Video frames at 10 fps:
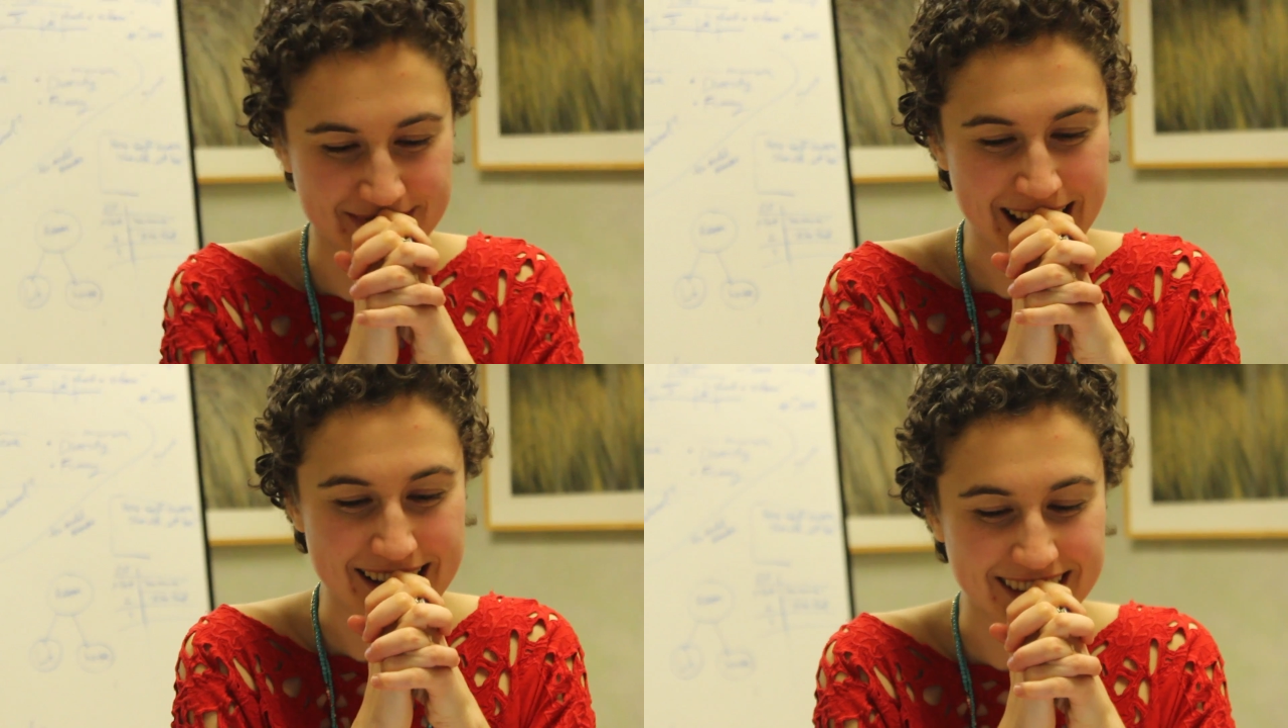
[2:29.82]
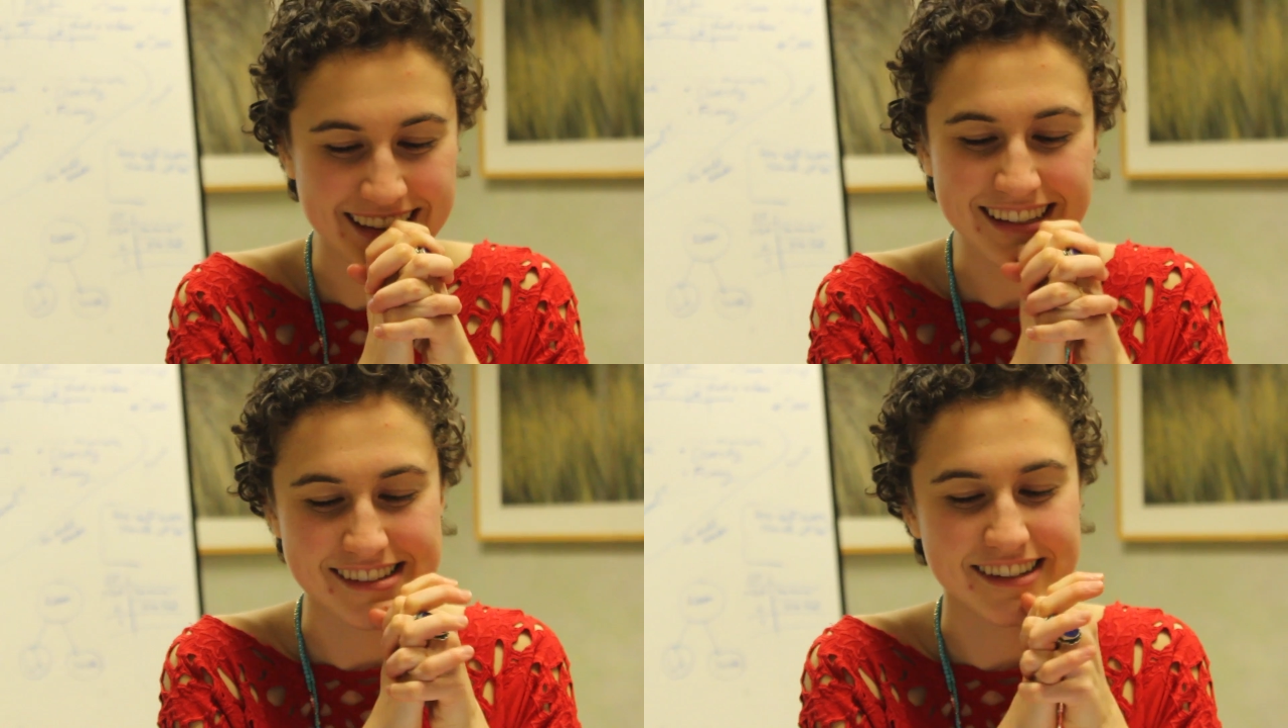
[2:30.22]
Yeah,
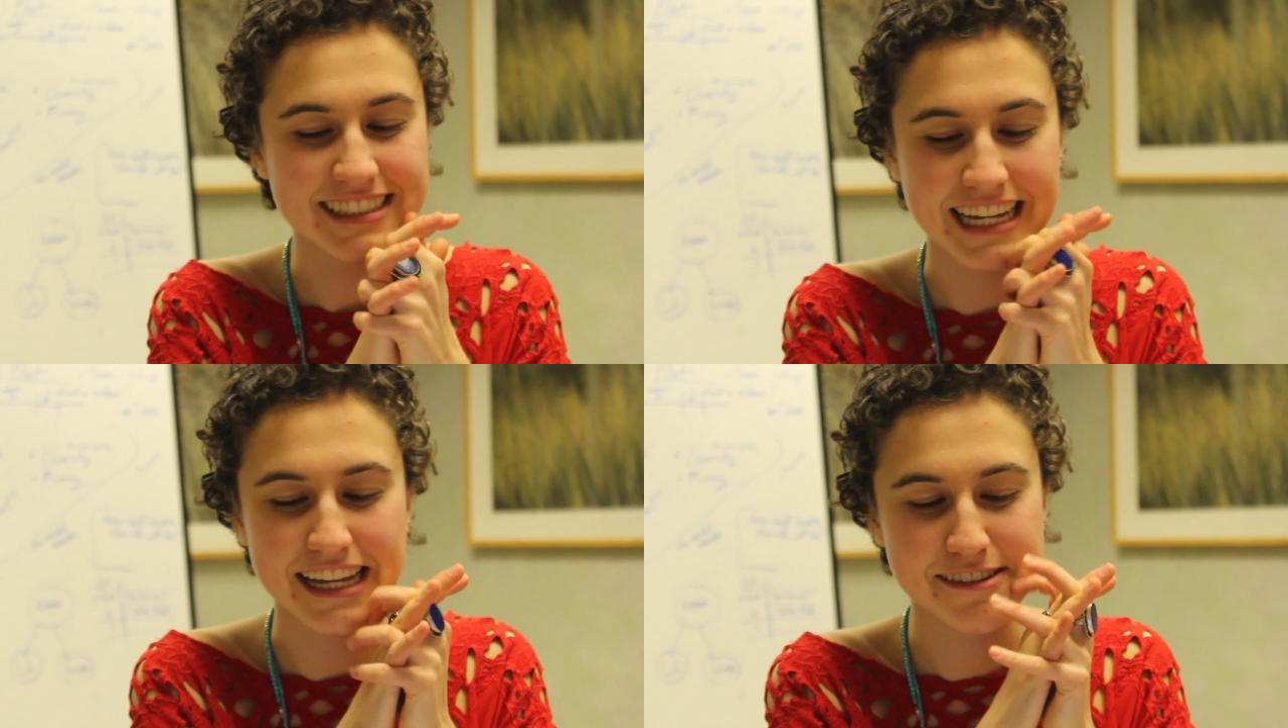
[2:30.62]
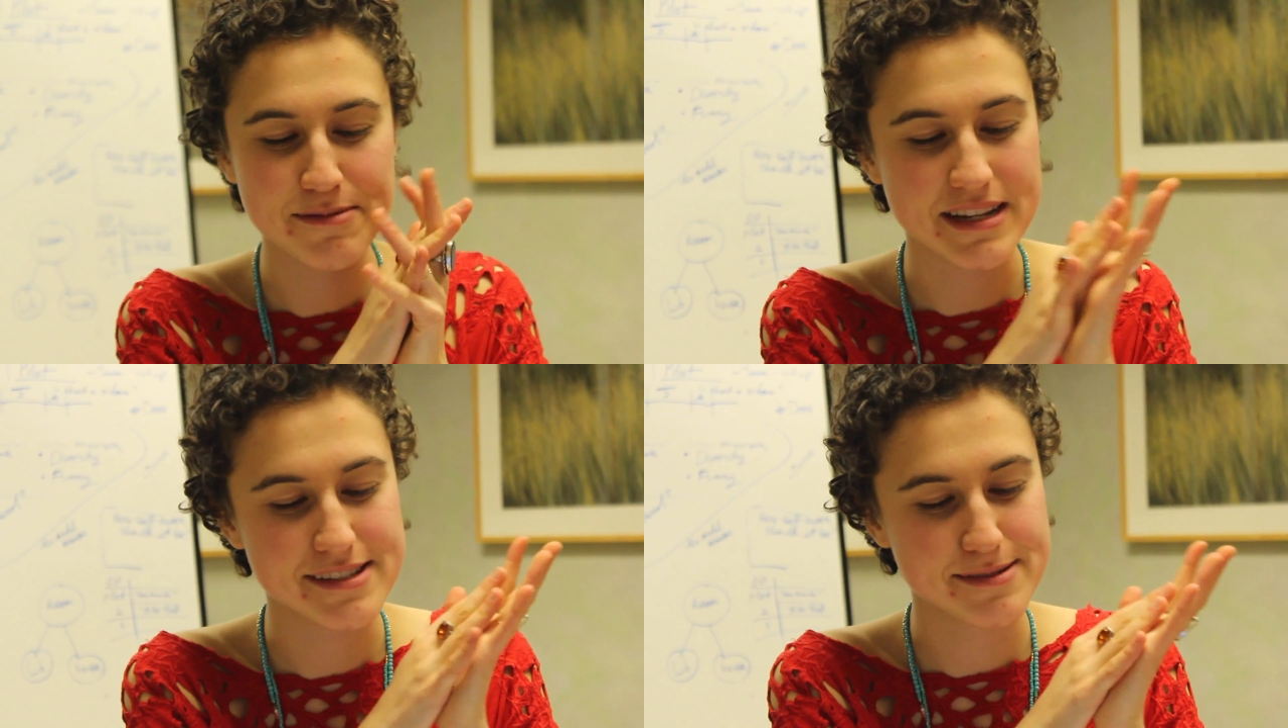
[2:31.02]
I think so. It kind of
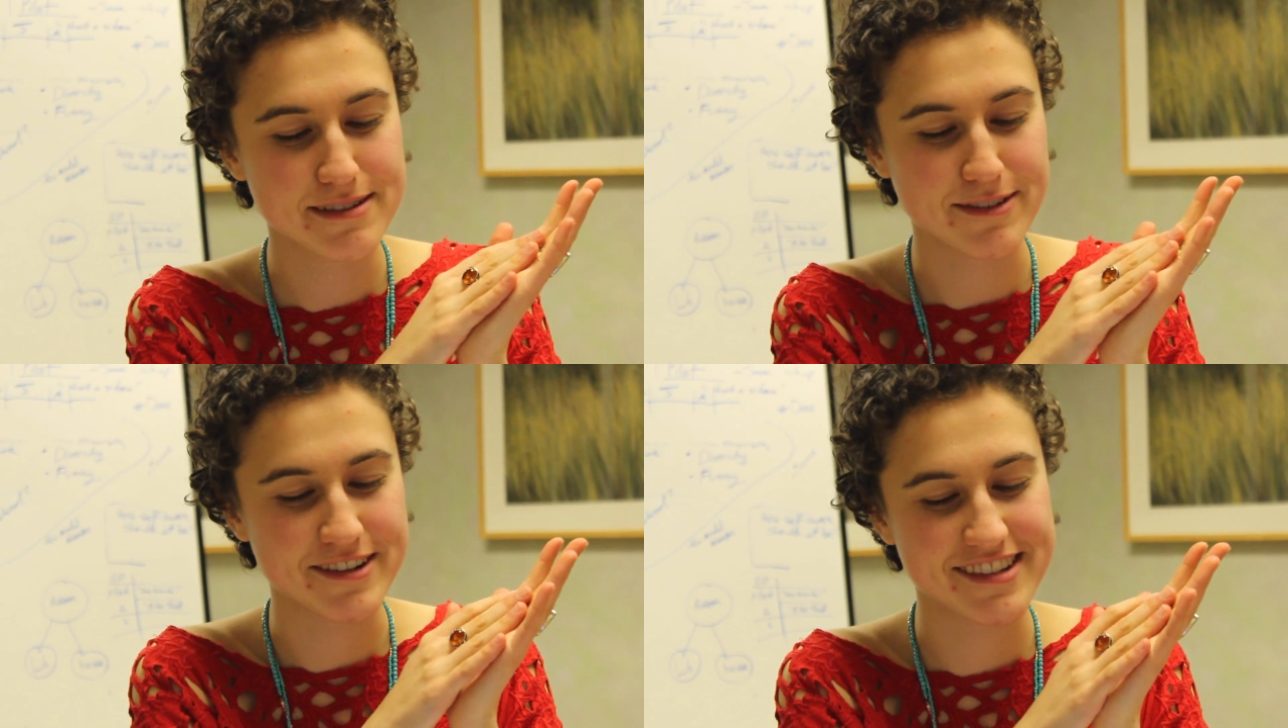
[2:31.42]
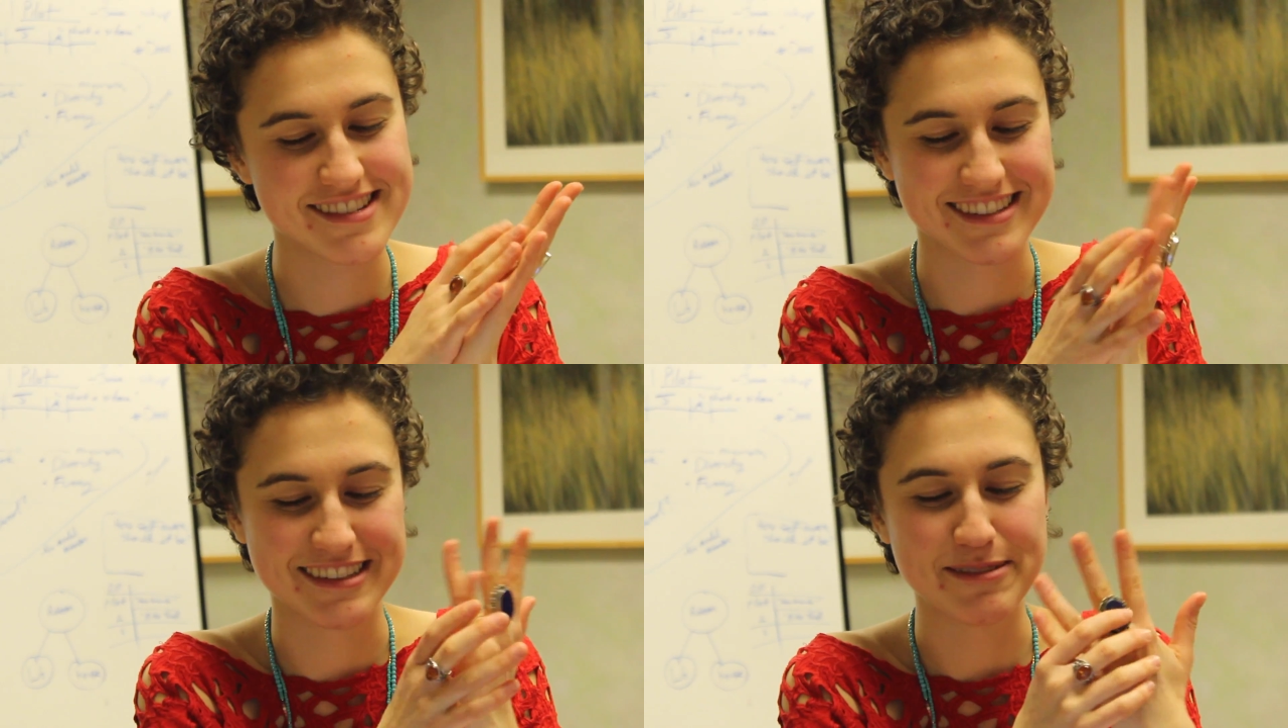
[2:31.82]
reminds me of Orange
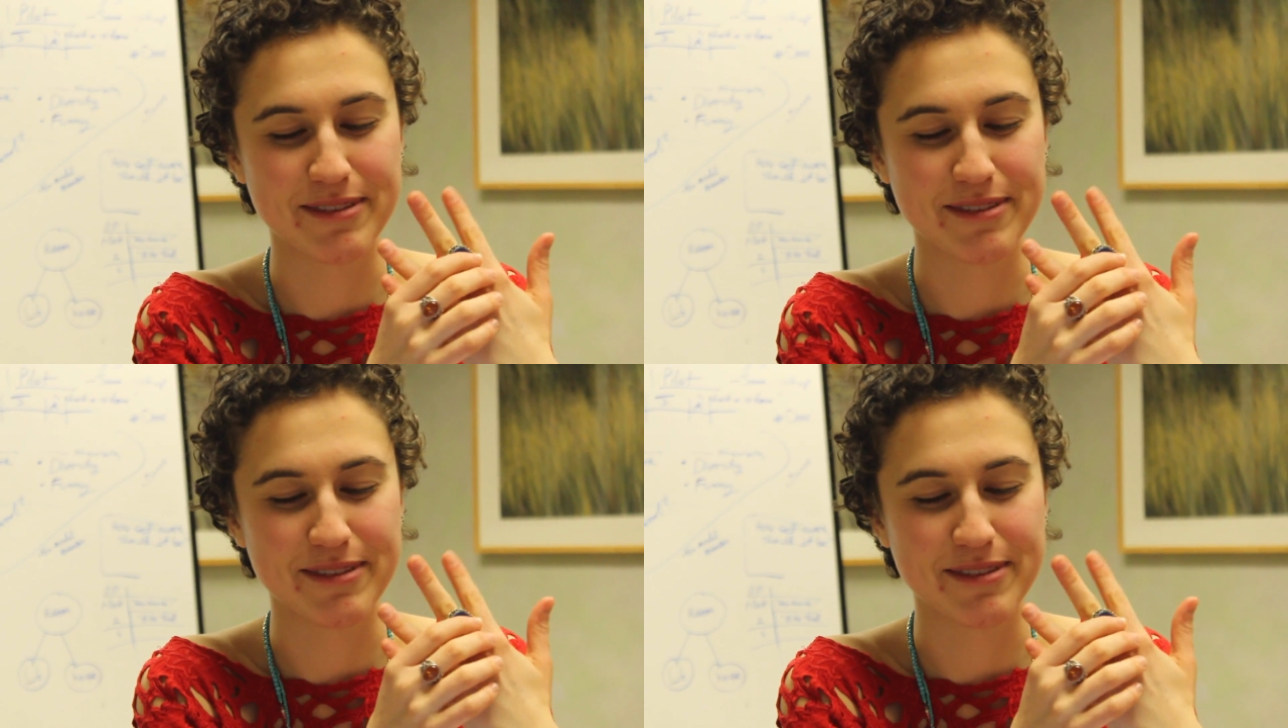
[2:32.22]
is the New